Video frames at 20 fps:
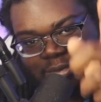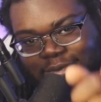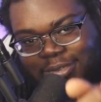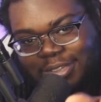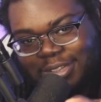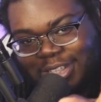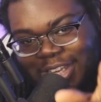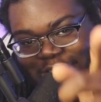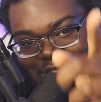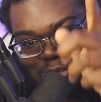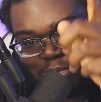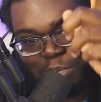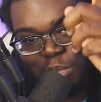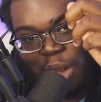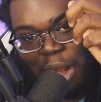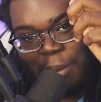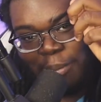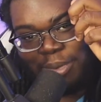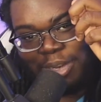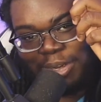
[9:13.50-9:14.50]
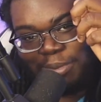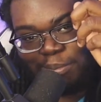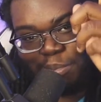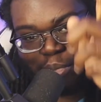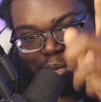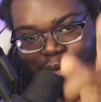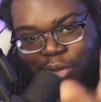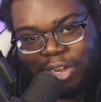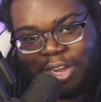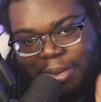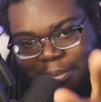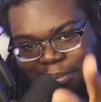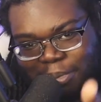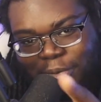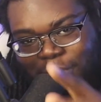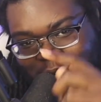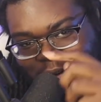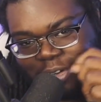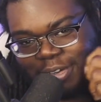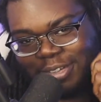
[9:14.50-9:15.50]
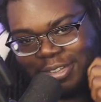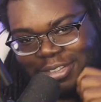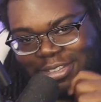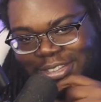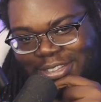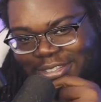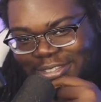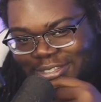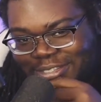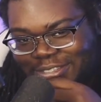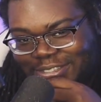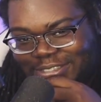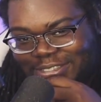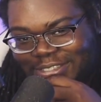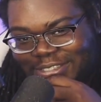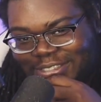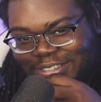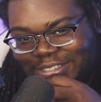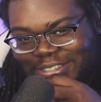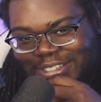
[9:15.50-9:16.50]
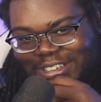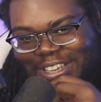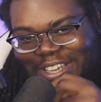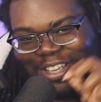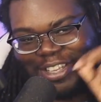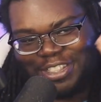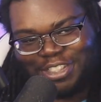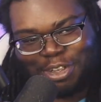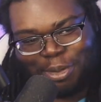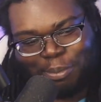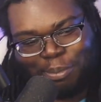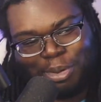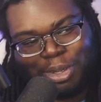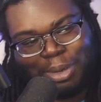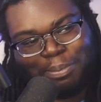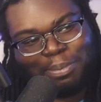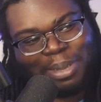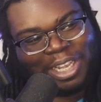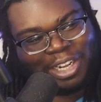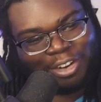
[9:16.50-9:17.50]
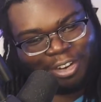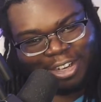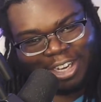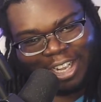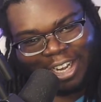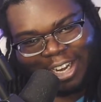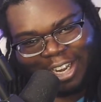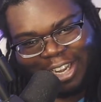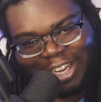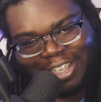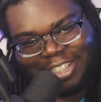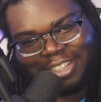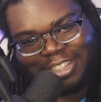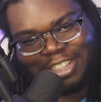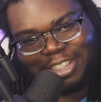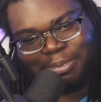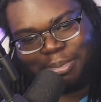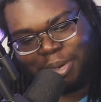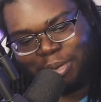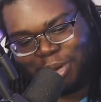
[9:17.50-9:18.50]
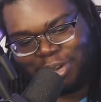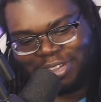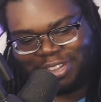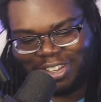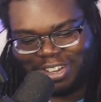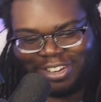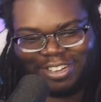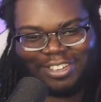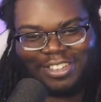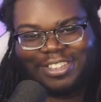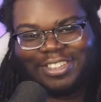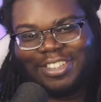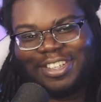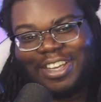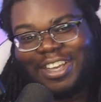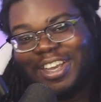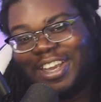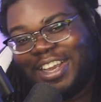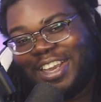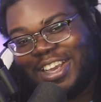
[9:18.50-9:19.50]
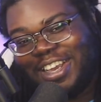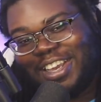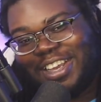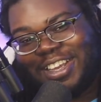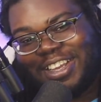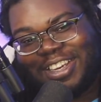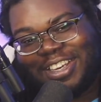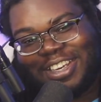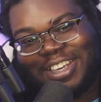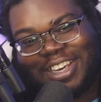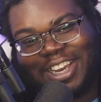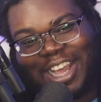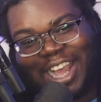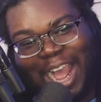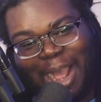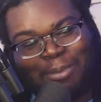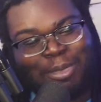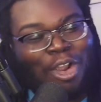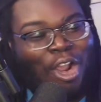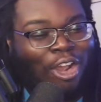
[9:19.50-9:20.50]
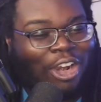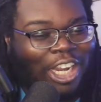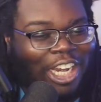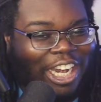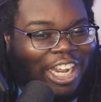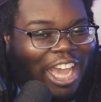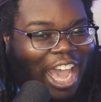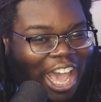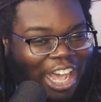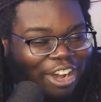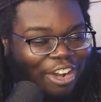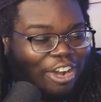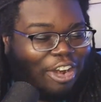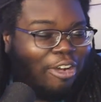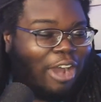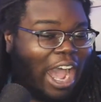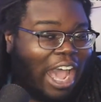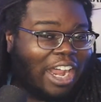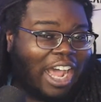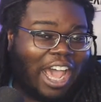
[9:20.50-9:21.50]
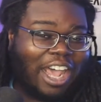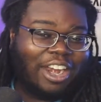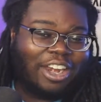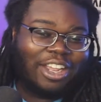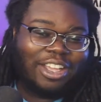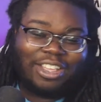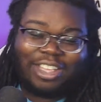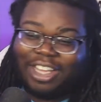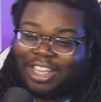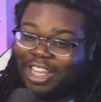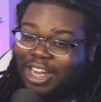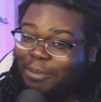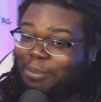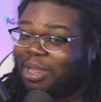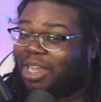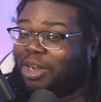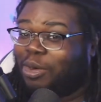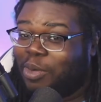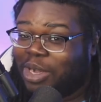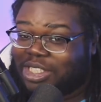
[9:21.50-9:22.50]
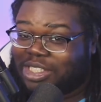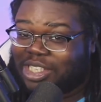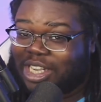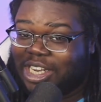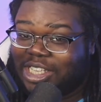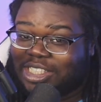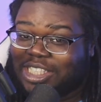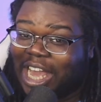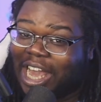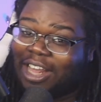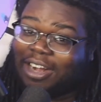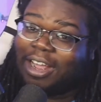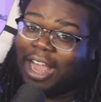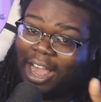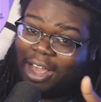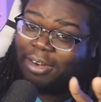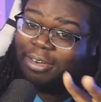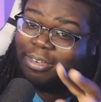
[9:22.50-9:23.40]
That's probably pretty important. So put a pin on that, all right? Just put it right there. I'm calling it. I don't know. Could it be a coincidence? I don't